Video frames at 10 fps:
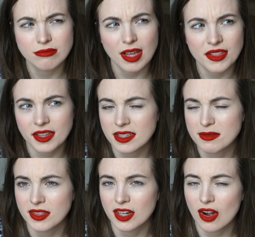I think that's
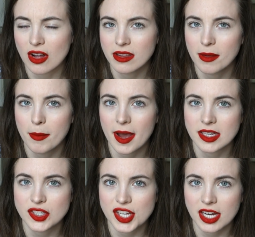what they're called,
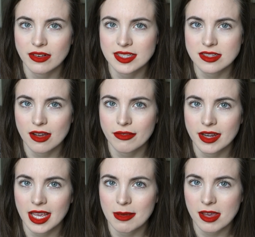by Jay Kristoff
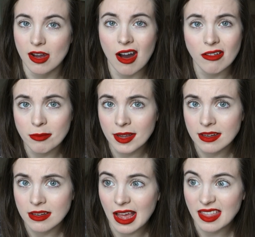and Amy Kaufman.
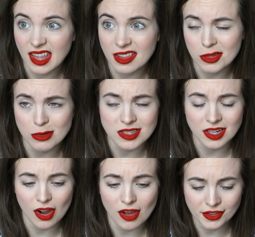I think that those are
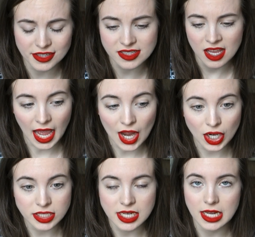the authors. I
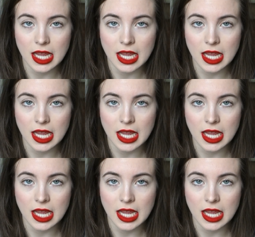heard